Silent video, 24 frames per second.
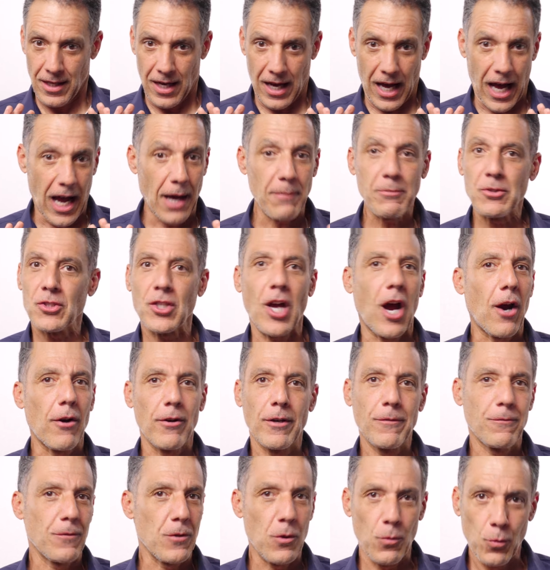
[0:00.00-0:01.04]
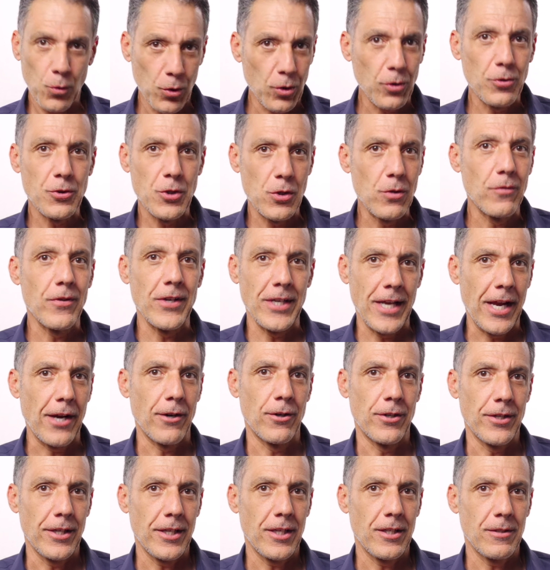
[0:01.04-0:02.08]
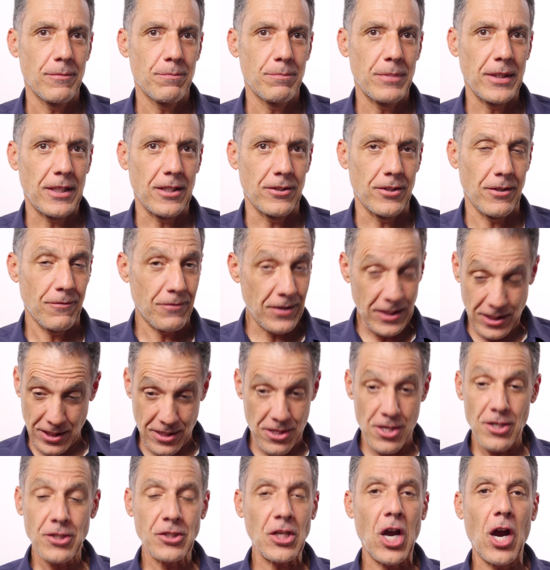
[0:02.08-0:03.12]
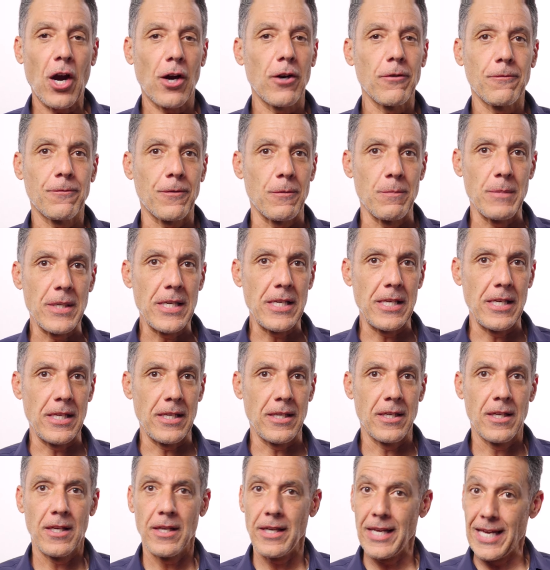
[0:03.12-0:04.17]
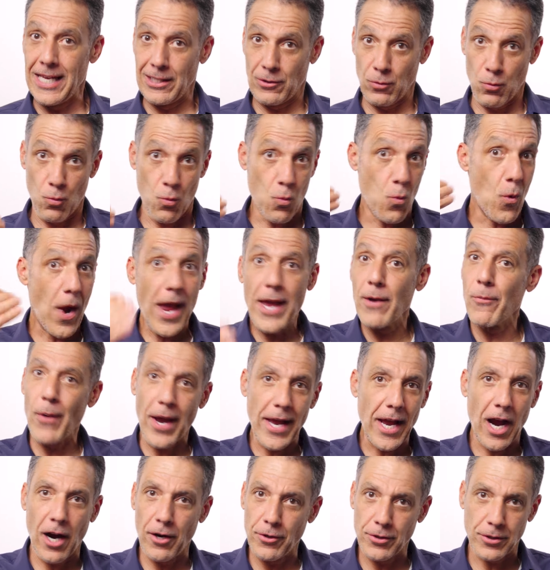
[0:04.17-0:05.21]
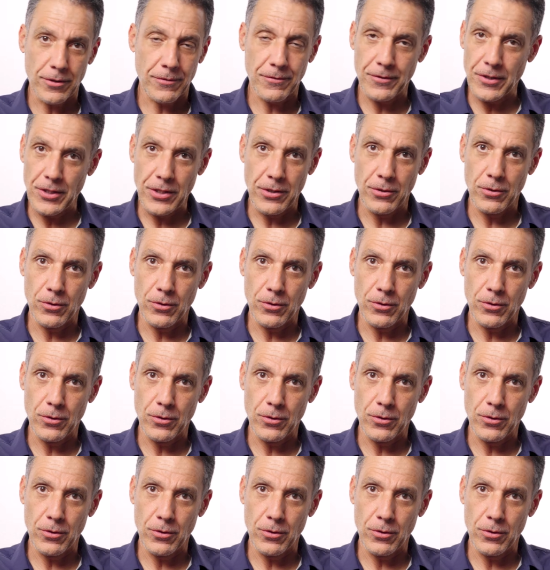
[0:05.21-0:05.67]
I'm sorry for the world you've inherited because if it's this hard for me, it's way, way harder for you.